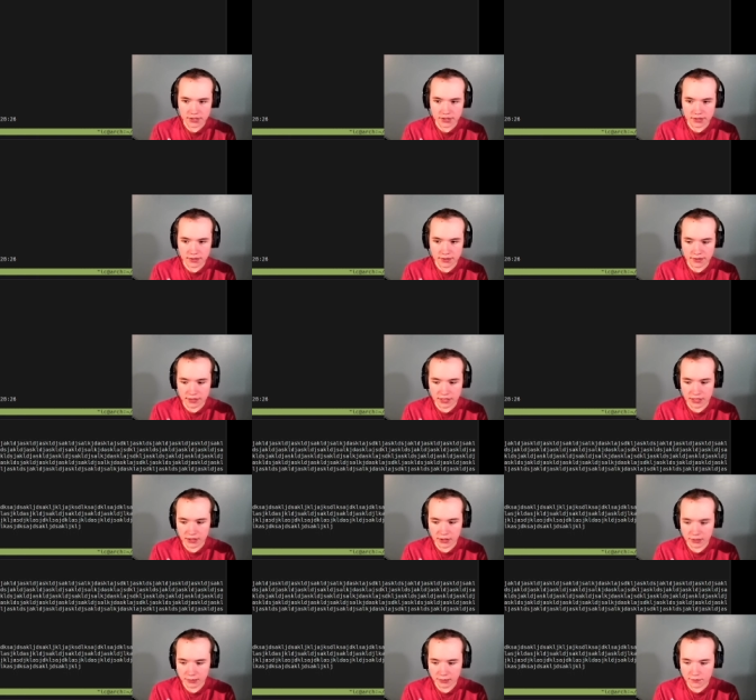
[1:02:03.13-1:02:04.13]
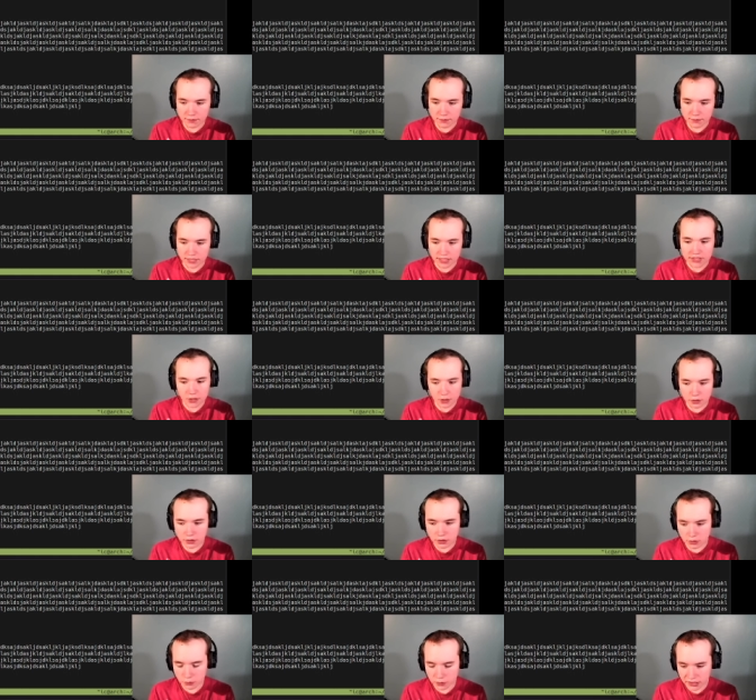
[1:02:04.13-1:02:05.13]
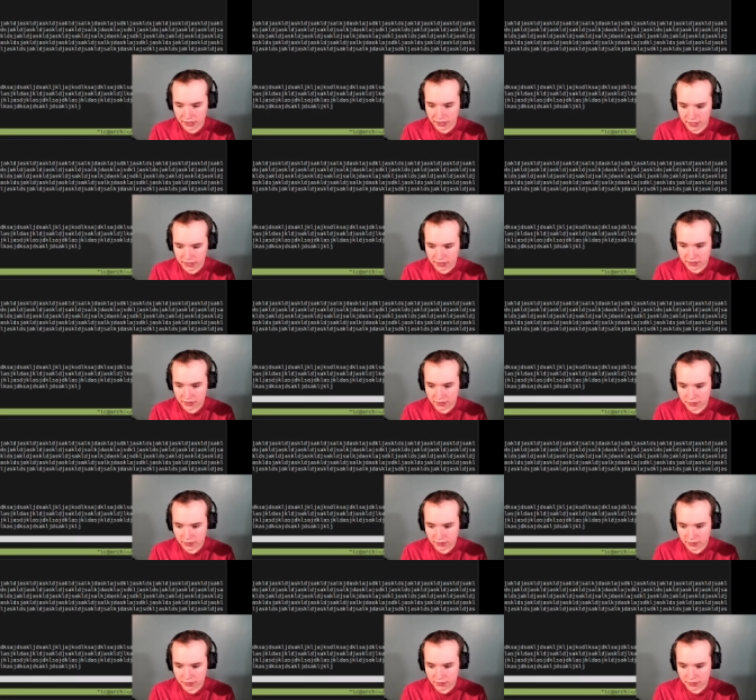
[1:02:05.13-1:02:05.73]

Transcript: there. It's hard though with this.